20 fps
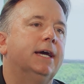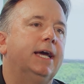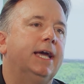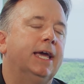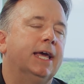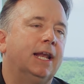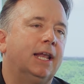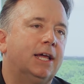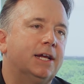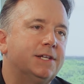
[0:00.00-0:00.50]

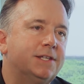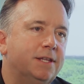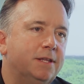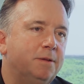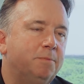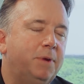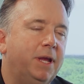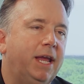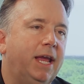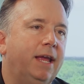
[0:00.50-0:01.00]
analyzing
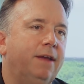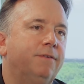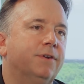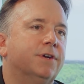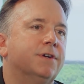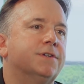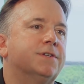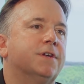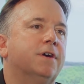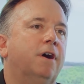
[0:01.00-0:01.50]
the
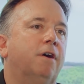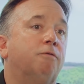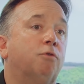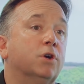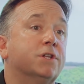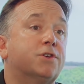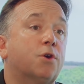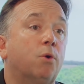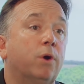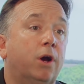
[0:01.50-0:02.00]
behaviors of
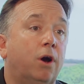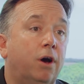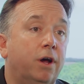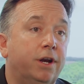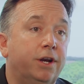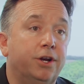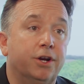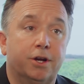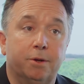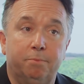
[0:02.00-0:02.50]
what's going on
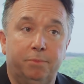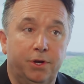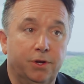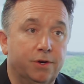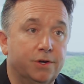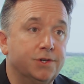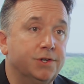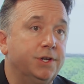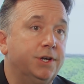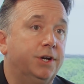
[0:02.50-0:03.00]
in your
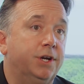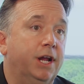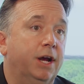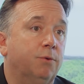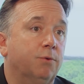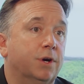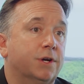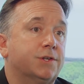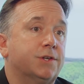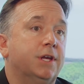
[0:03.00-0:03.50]
computers and your
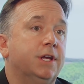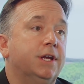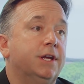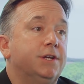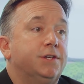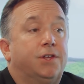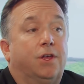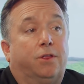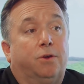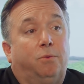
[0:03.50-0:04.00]
networks
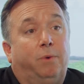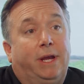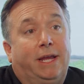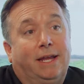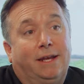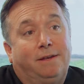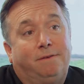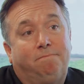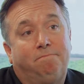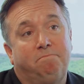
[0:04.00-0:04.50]
so that we
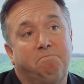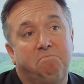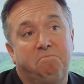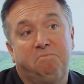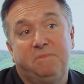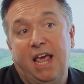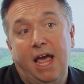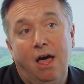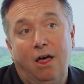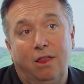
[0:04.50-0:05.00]
can
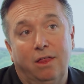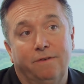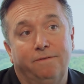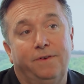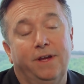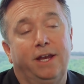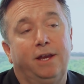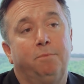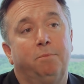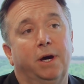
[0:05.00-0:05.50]
tell if
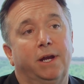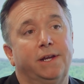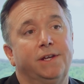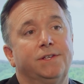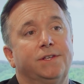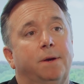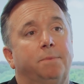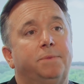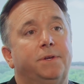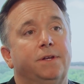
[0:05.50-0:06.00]

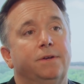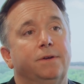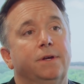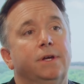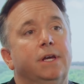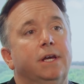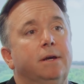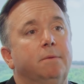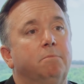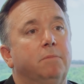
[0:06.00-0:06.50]
anybody's up to
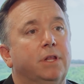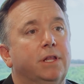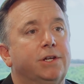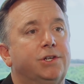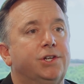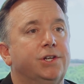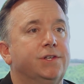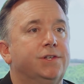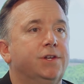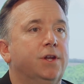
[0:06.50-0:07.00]

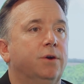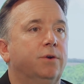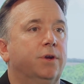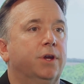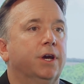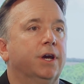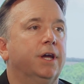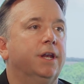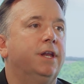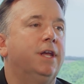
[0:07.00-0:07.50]
malicious no
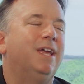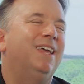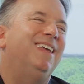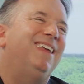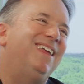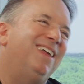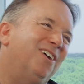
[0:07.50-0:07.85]
good. Mm -hmm.